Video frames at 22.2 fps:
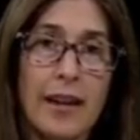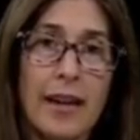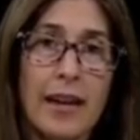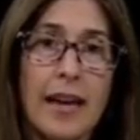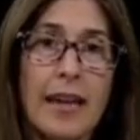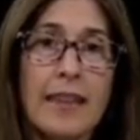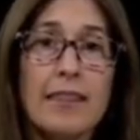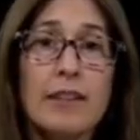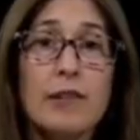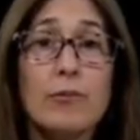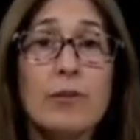
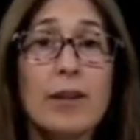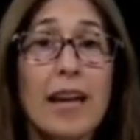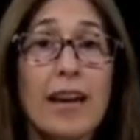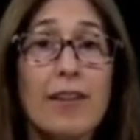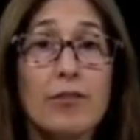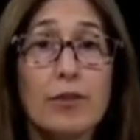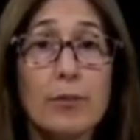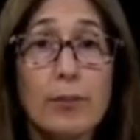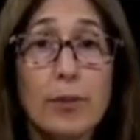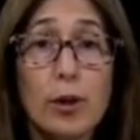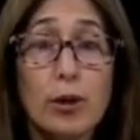And then we
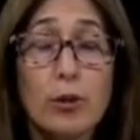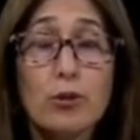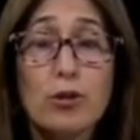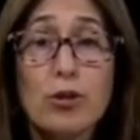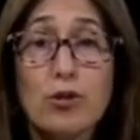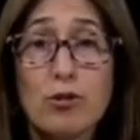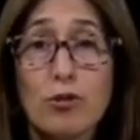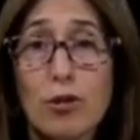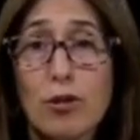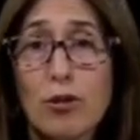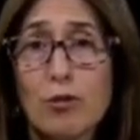have the
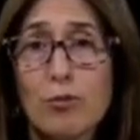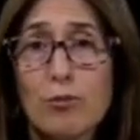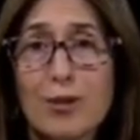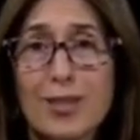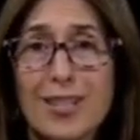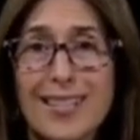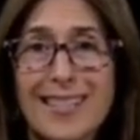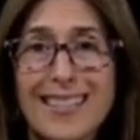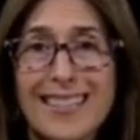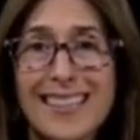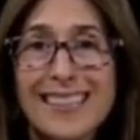postdrome,
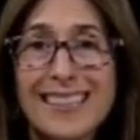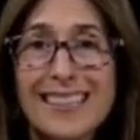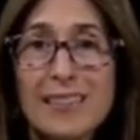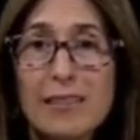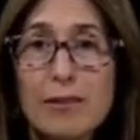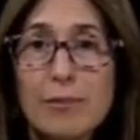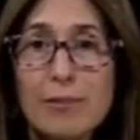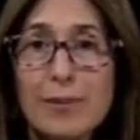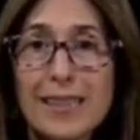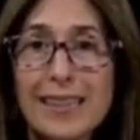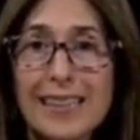which is a
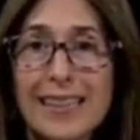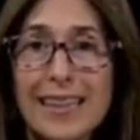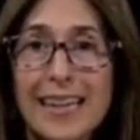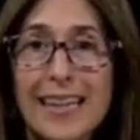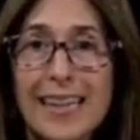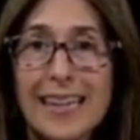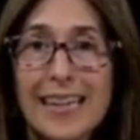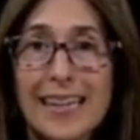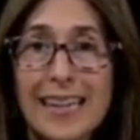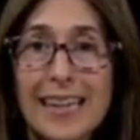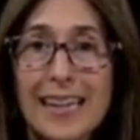little bit
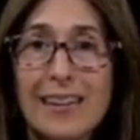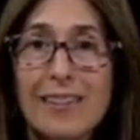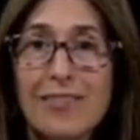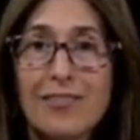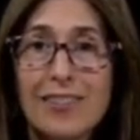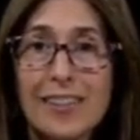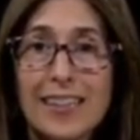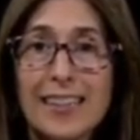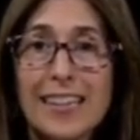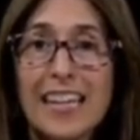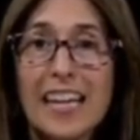like
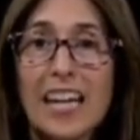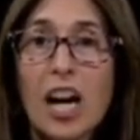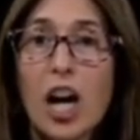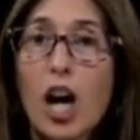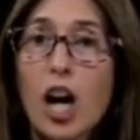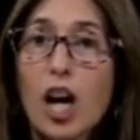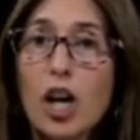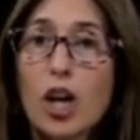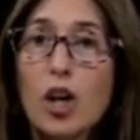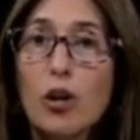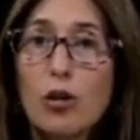feeling
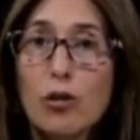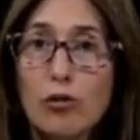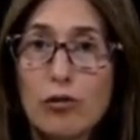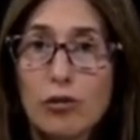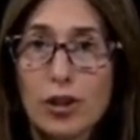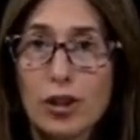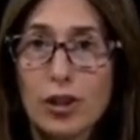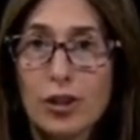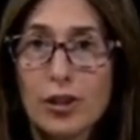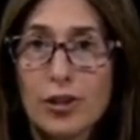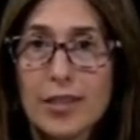
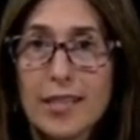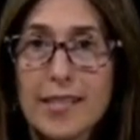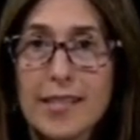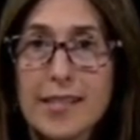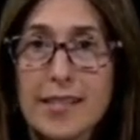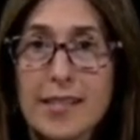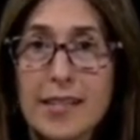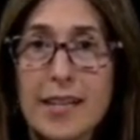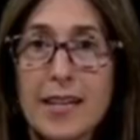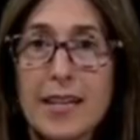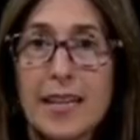hungover,
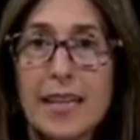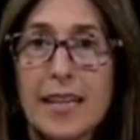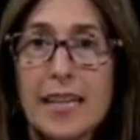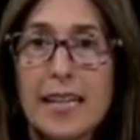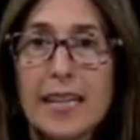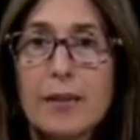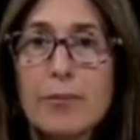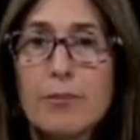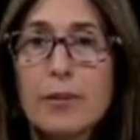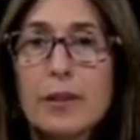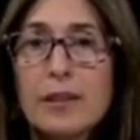this
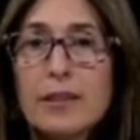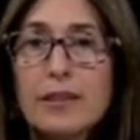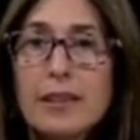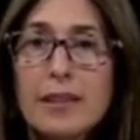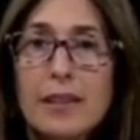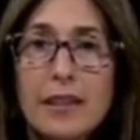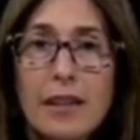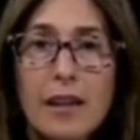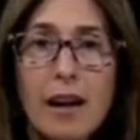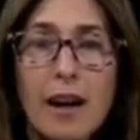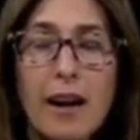inability
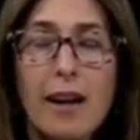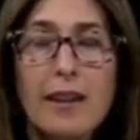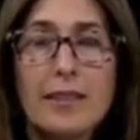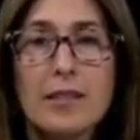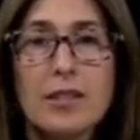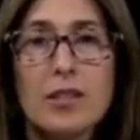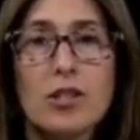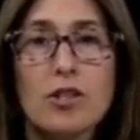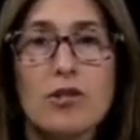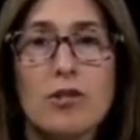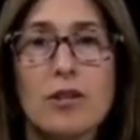to
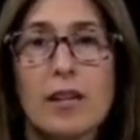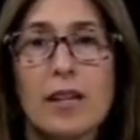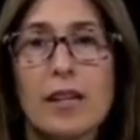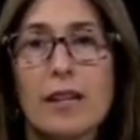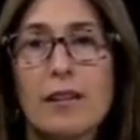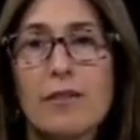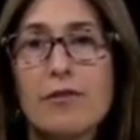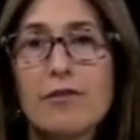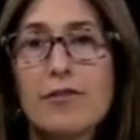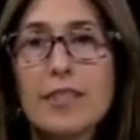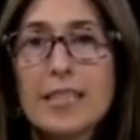
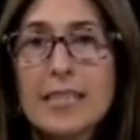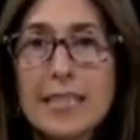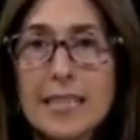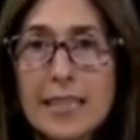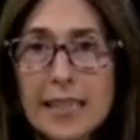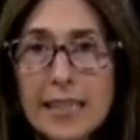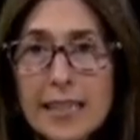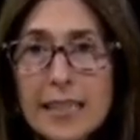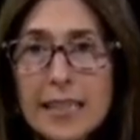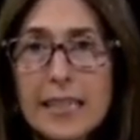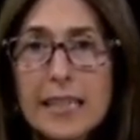concentrate,
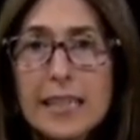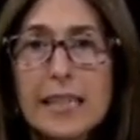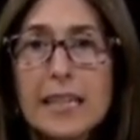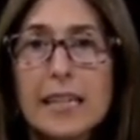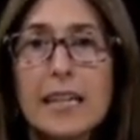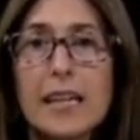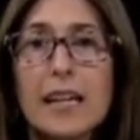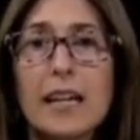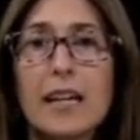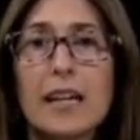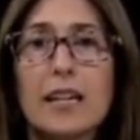
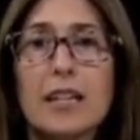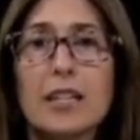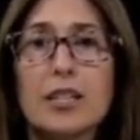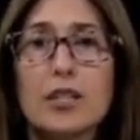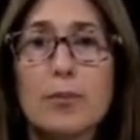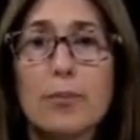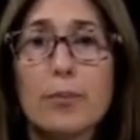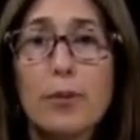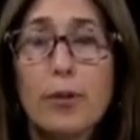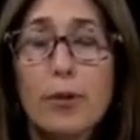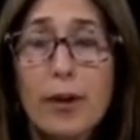fatigue,
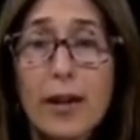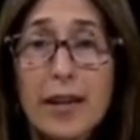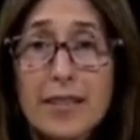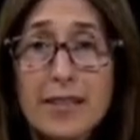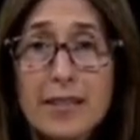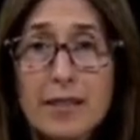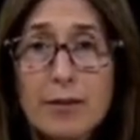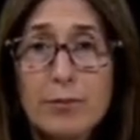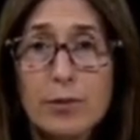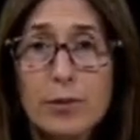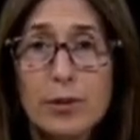
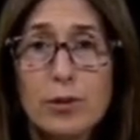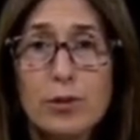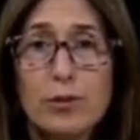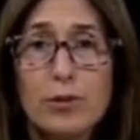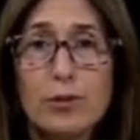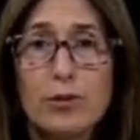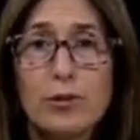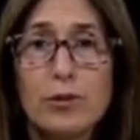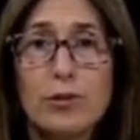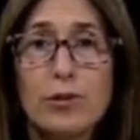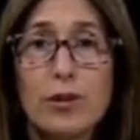depressed
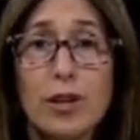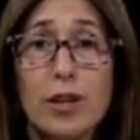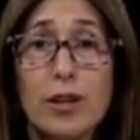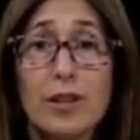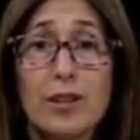mood,